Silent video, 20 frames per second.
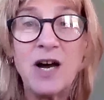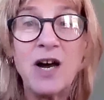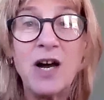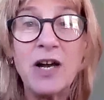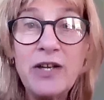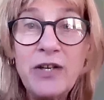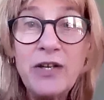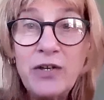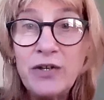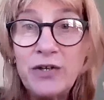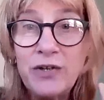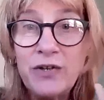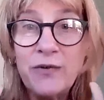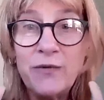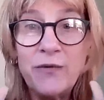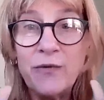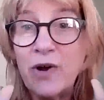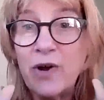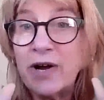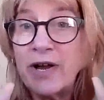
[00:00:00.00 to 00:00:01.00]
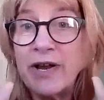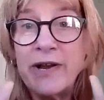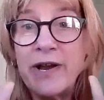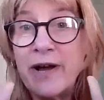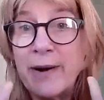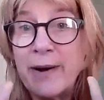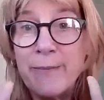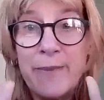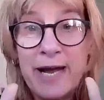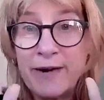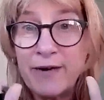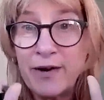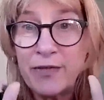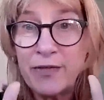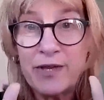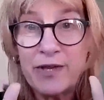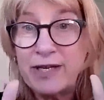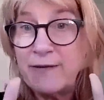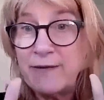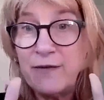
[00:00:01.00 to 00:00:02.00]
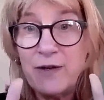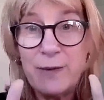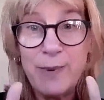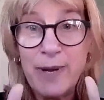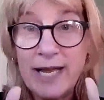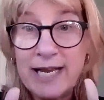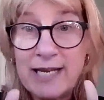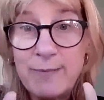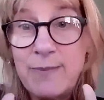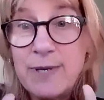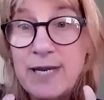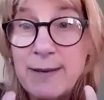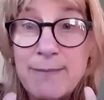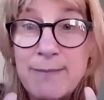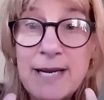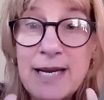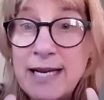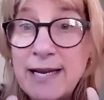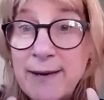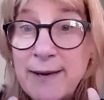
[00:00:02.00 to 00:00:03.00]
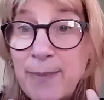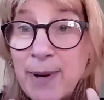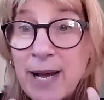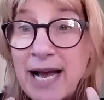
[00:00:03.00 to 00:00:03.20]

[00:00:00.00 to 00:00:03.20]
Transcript: I couldn't run a marathon if you paid me £1 million,